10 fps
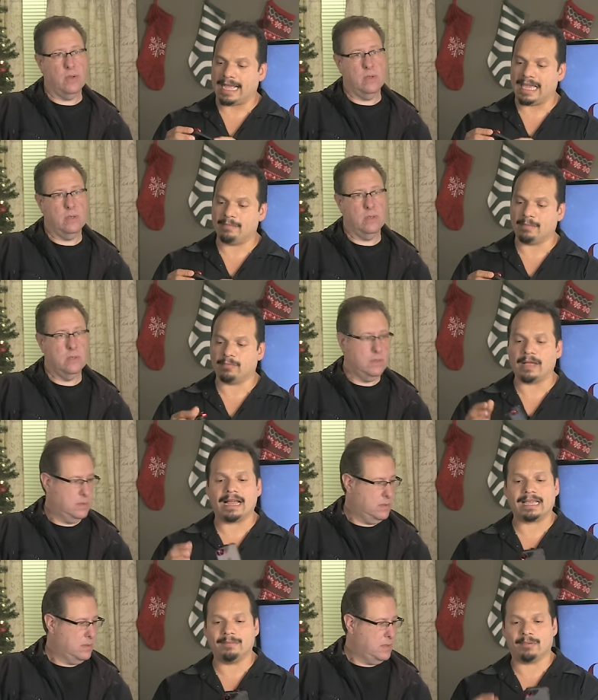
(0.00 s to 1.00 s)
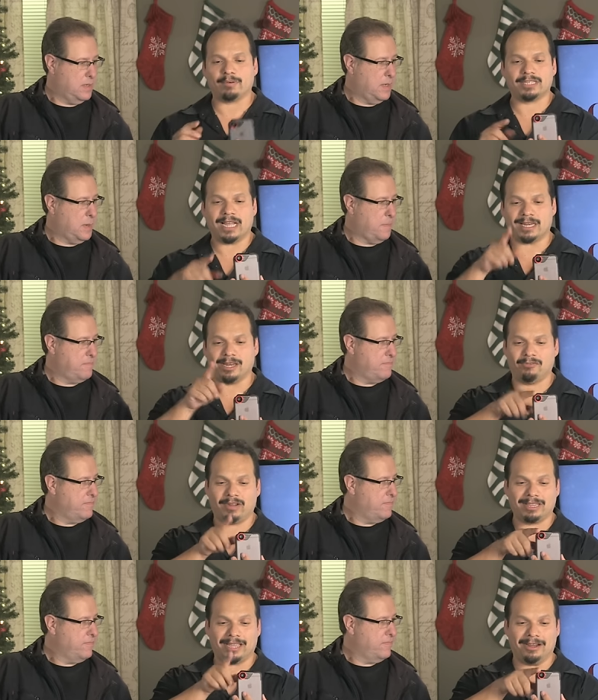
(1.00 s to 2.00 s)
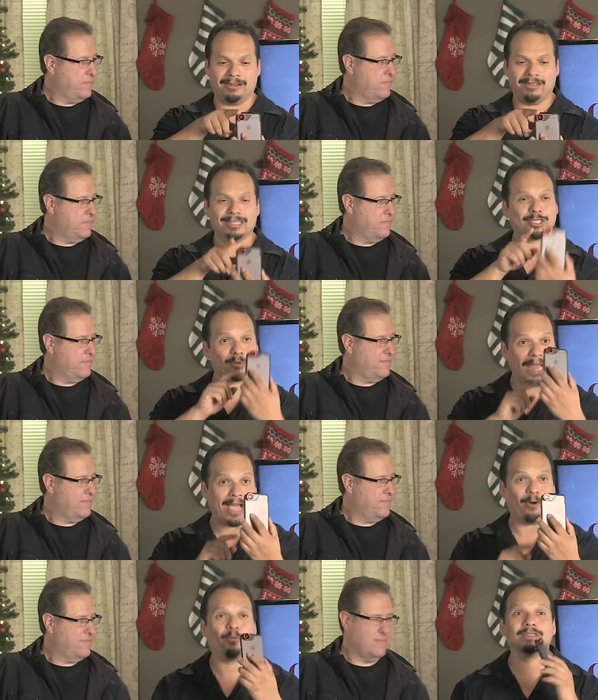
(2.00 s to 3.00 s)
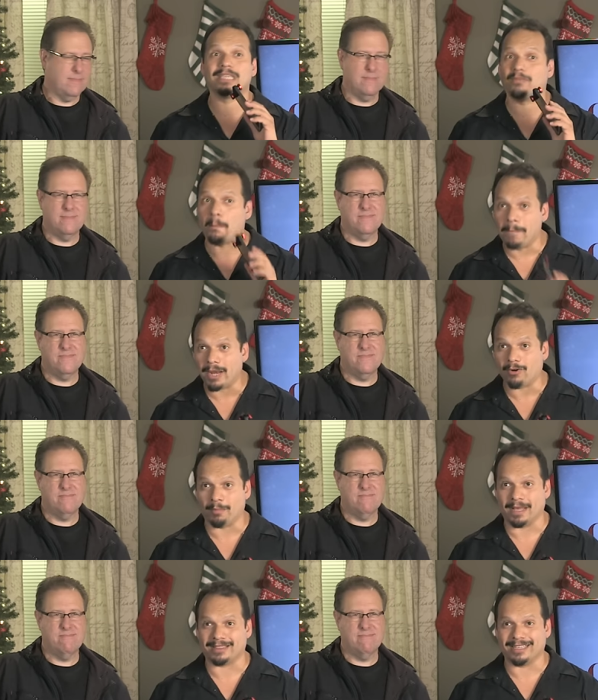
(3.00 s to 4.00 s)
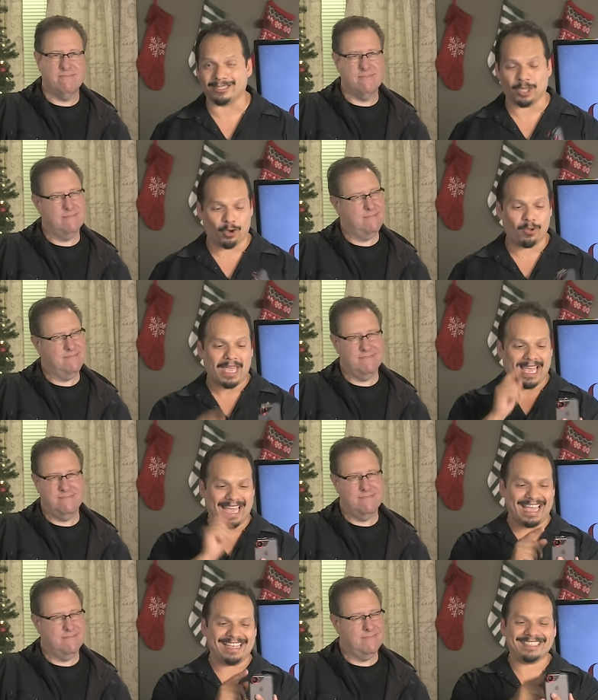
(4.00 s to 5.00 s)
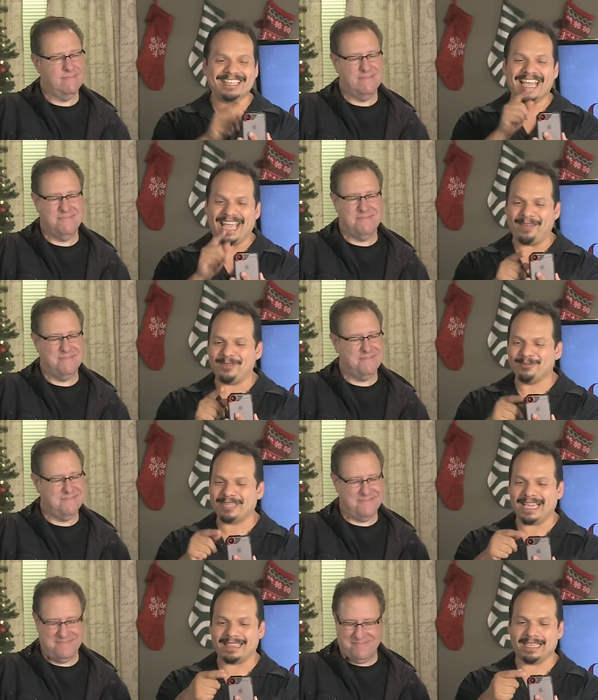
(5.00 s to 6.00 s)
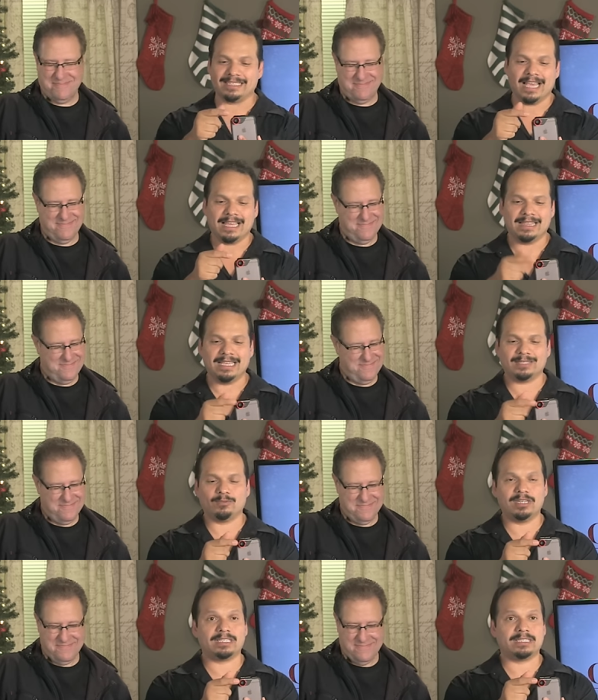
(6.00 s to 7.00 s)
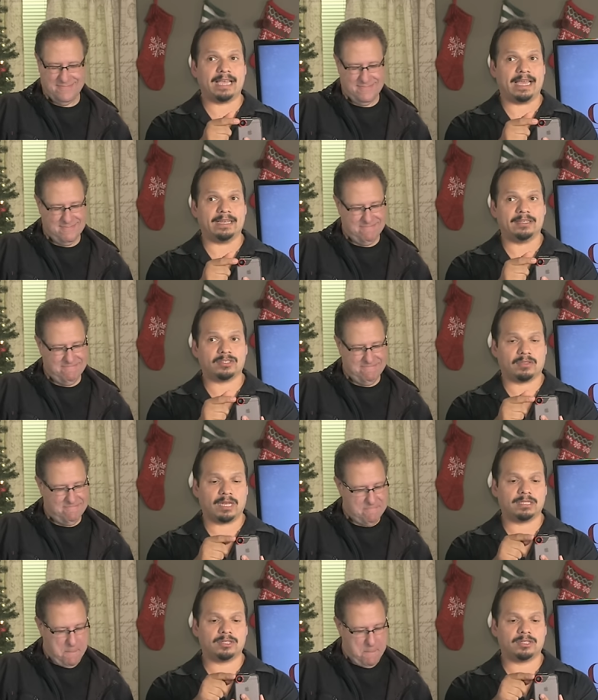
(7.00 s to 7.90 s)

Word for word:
Speaker 1: I keep it I keep it protected right there. So now, what's even better about this though is if you take this, this one is set so that